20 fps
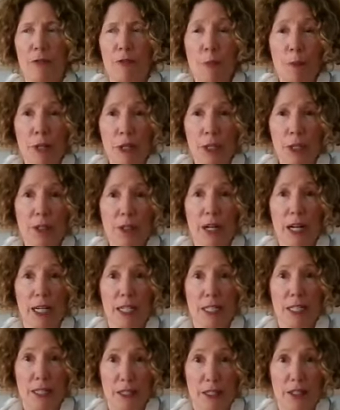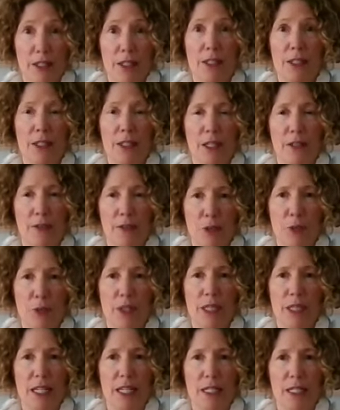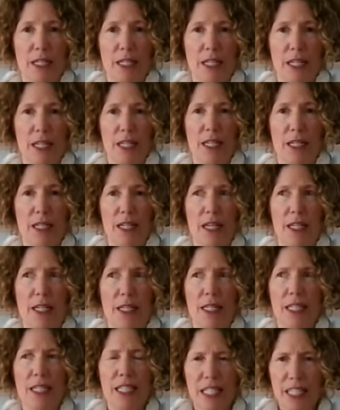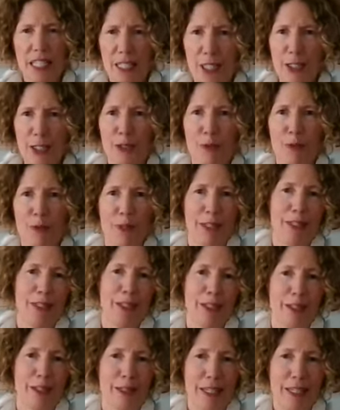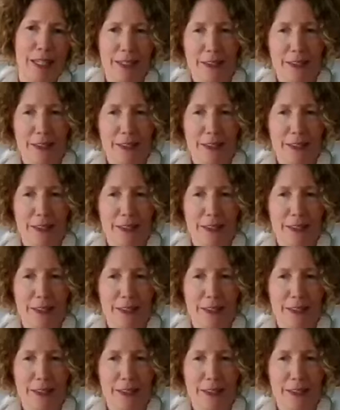familiarize ourselves with that state and it's easier with the